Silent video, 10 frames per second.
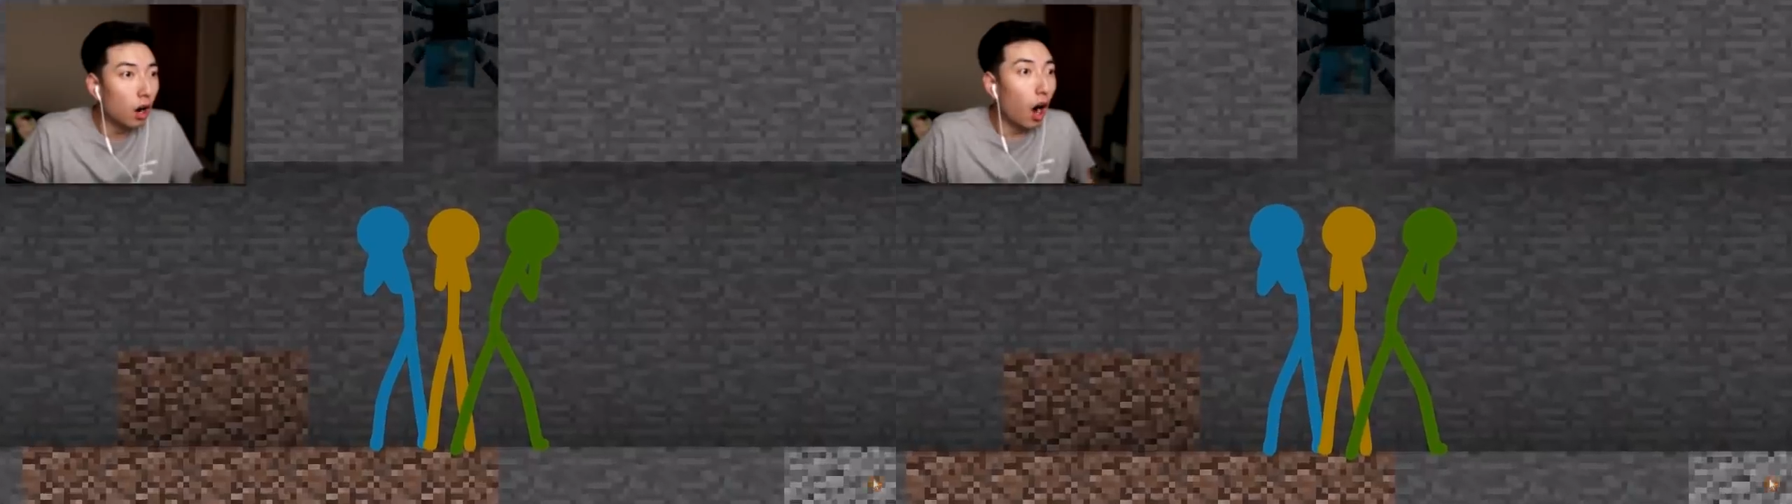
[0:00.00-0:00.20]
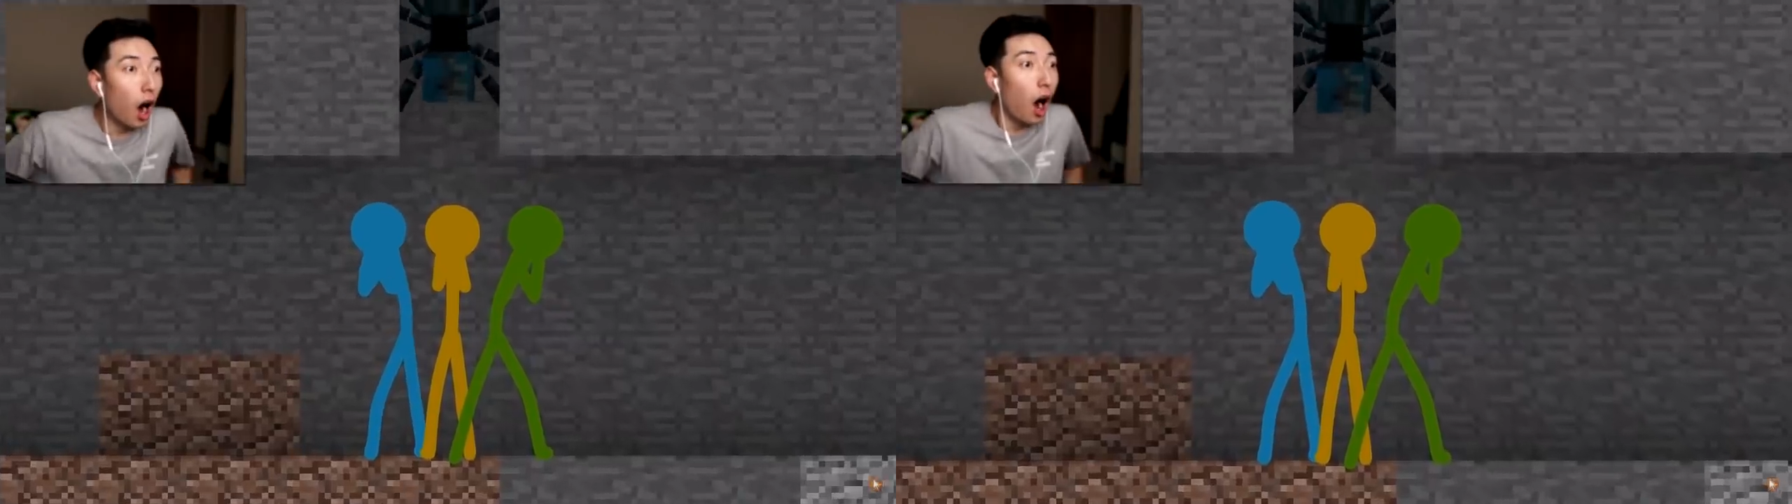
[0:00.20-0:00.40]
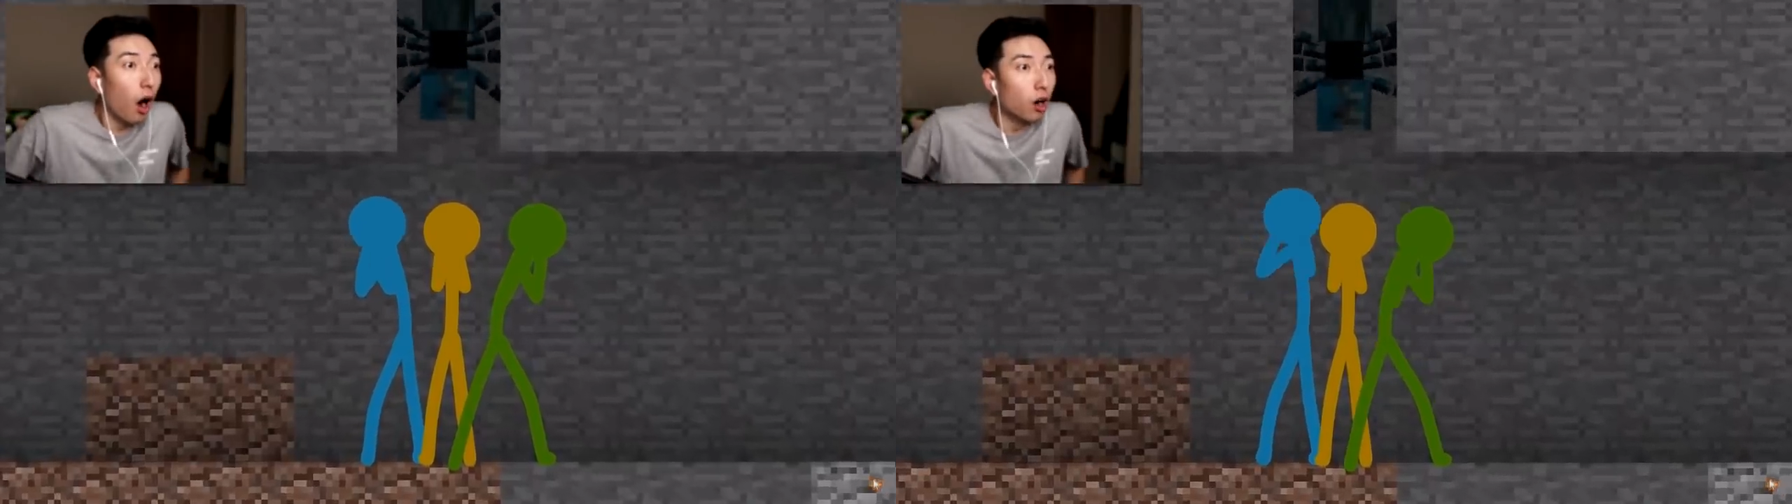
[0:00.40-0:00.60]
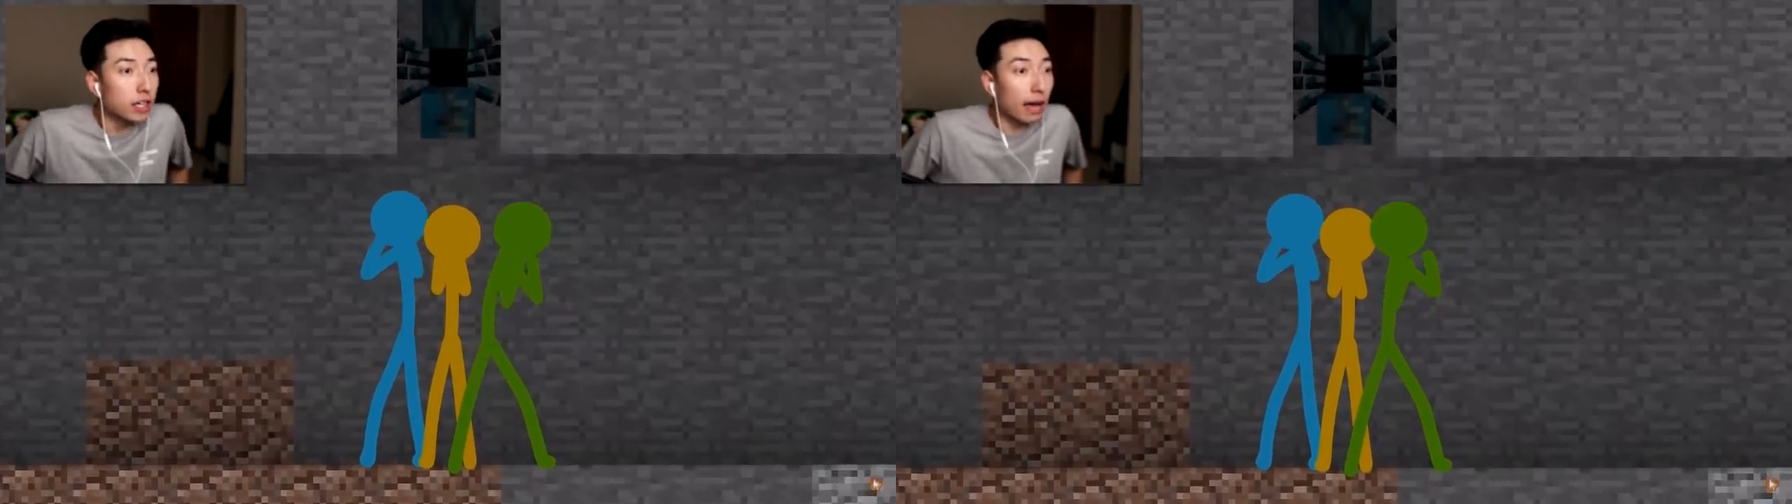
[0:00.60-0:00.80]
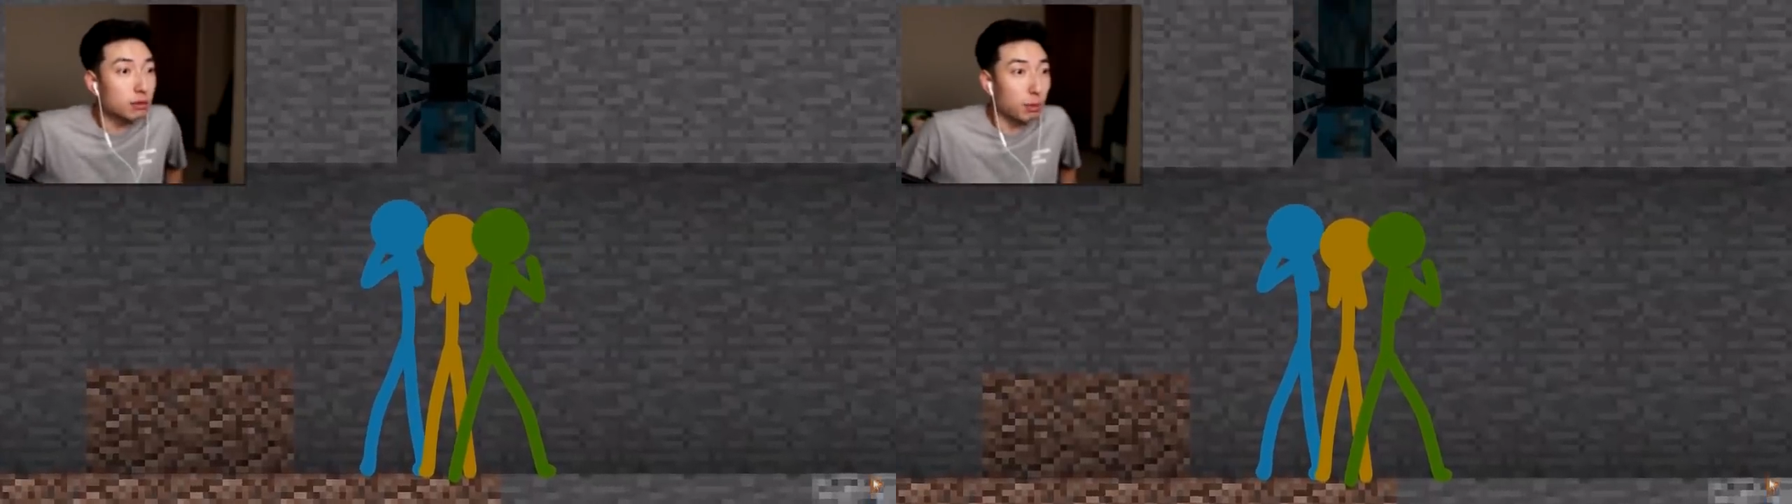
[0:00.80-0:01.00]
Oh,
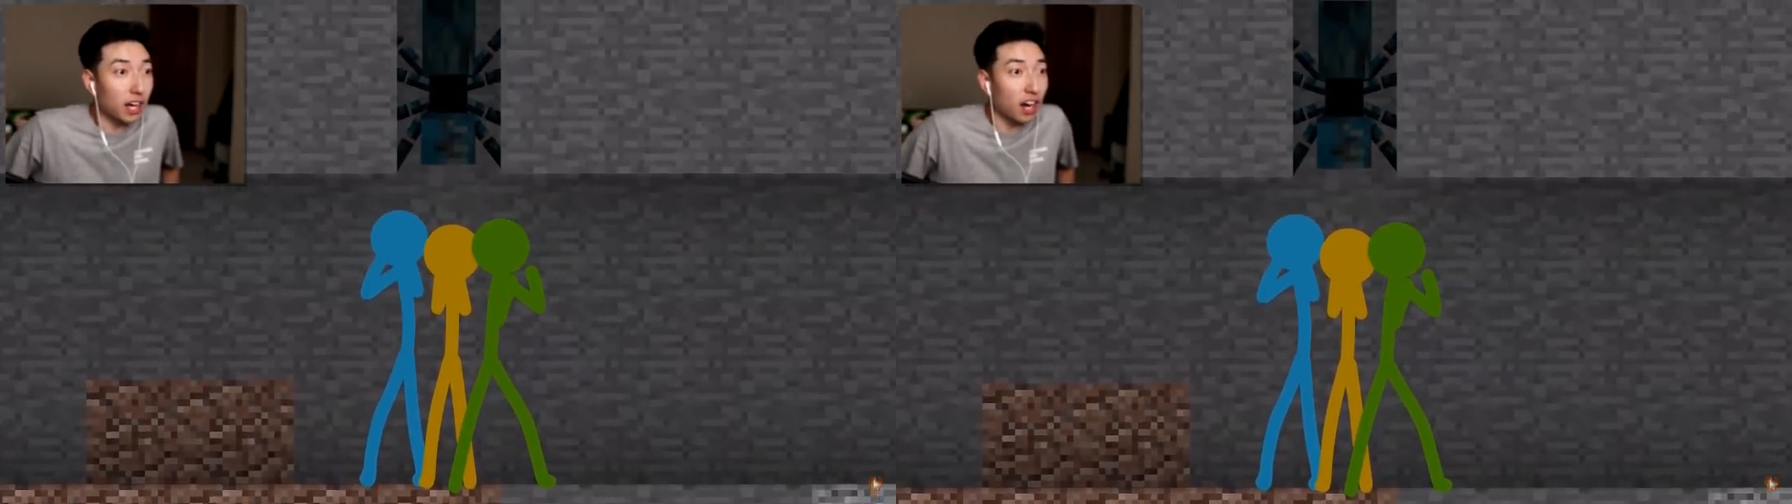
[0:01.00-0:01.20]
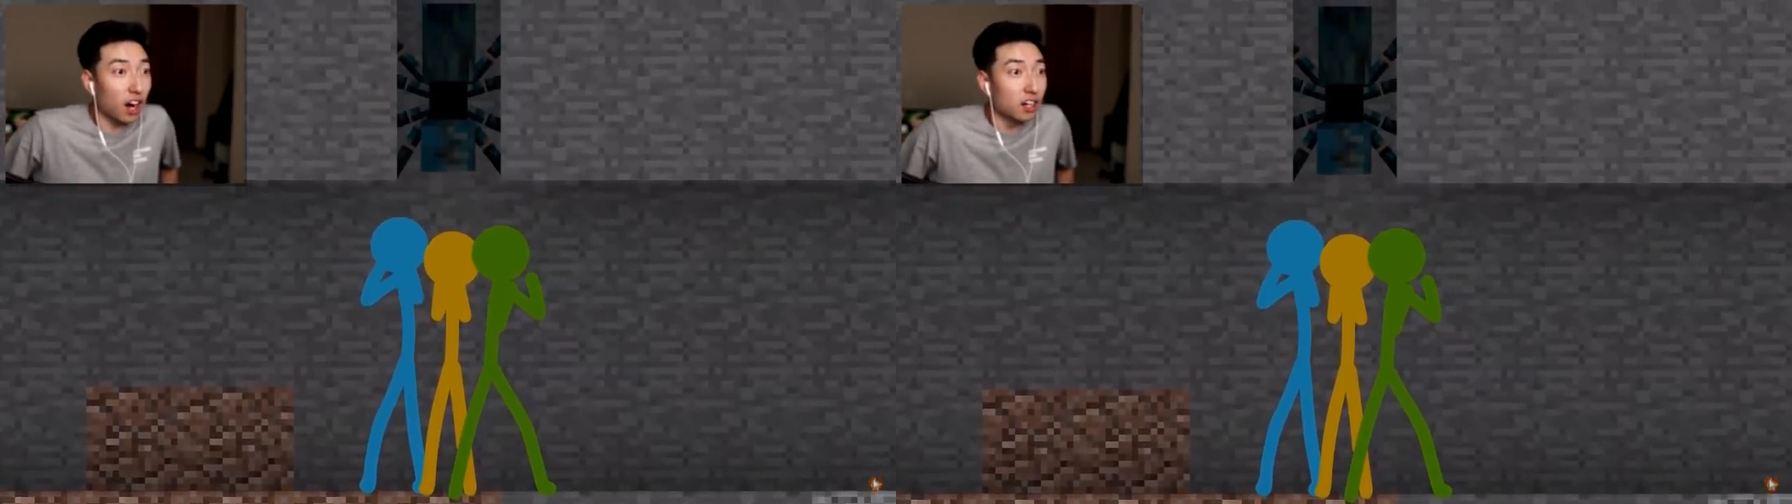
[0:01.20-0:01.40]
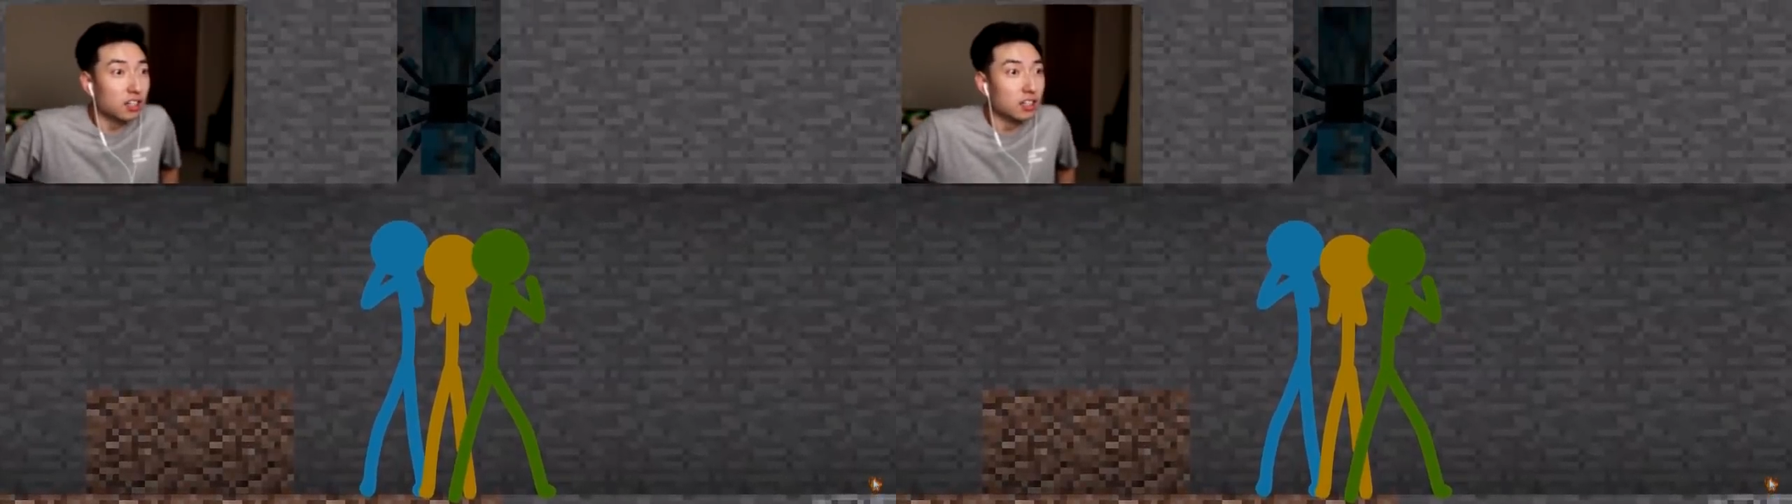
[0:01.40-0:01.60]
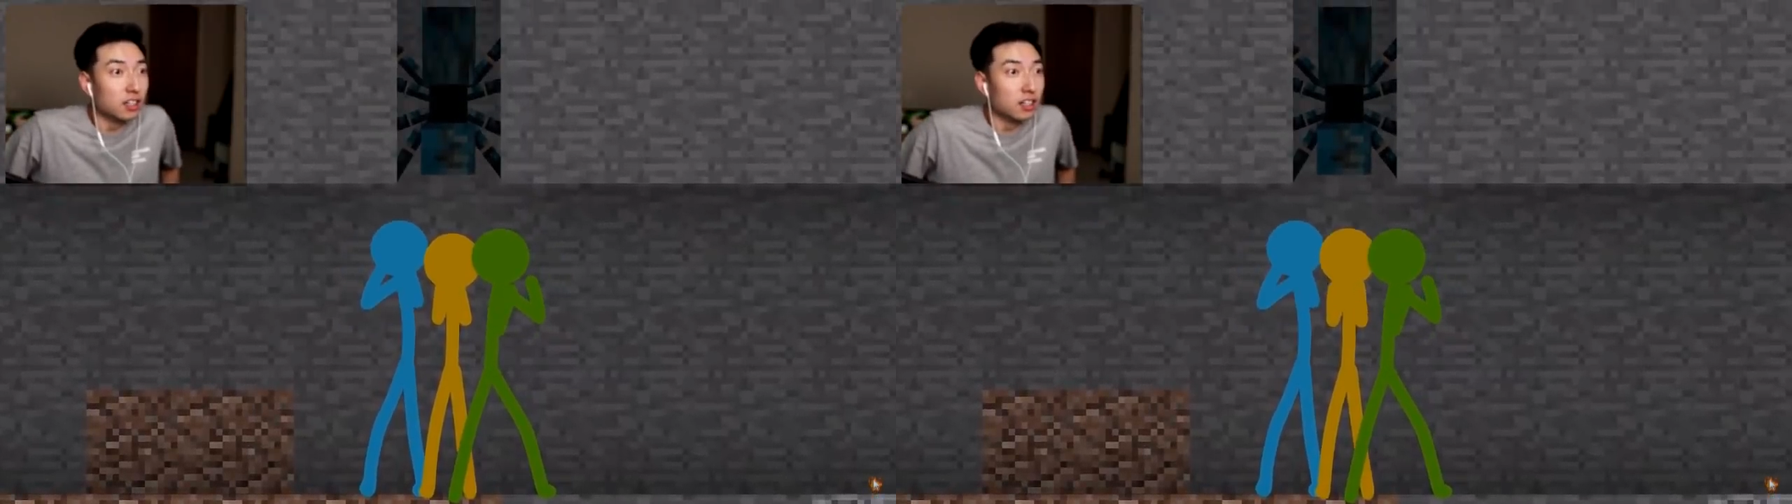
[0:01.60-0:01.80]
Cave Spider!